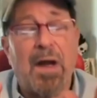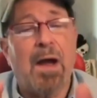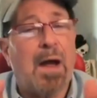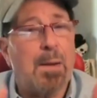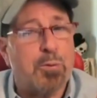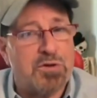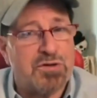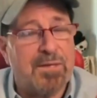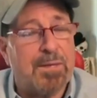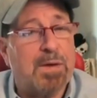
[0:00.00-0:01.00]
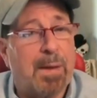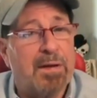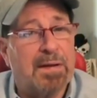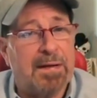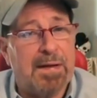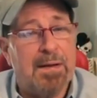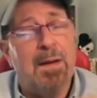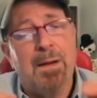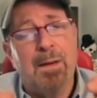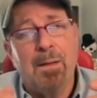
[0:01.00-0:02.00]
I appreciate them coming.
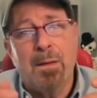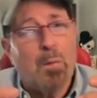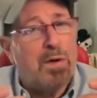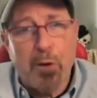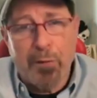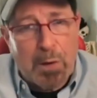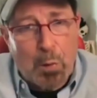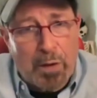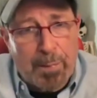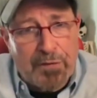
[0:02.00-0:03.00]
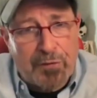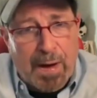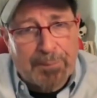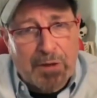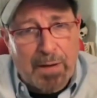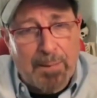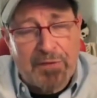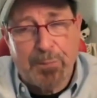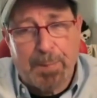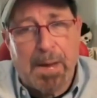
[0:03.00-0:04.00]
You know that it wouldn't have been dropped
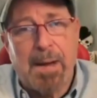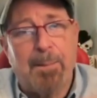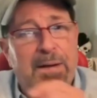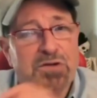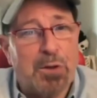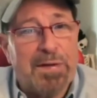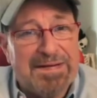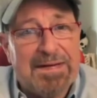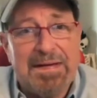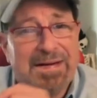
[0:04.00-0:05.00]
the bomb by Joey T,